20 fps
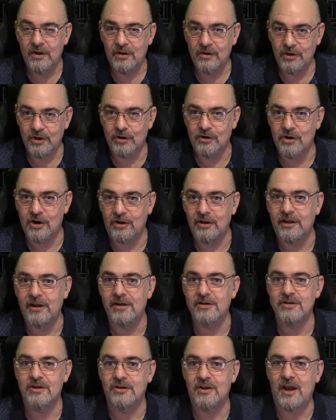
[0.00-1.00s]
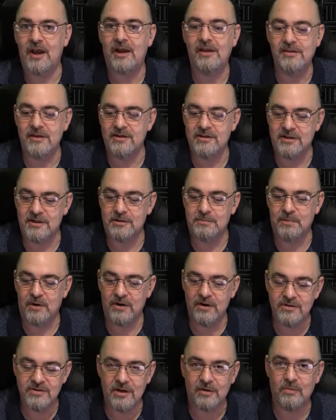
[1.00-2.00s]
you're calling into the atheist
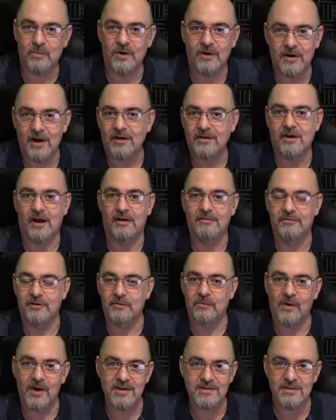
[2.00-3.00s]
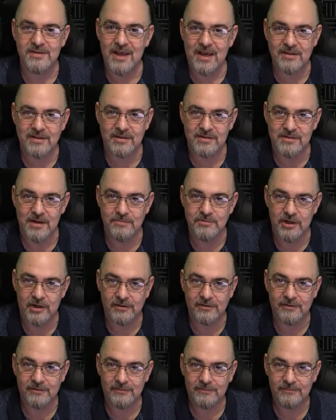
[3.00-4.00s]
experience and we're not confident? Why isn't that the subject?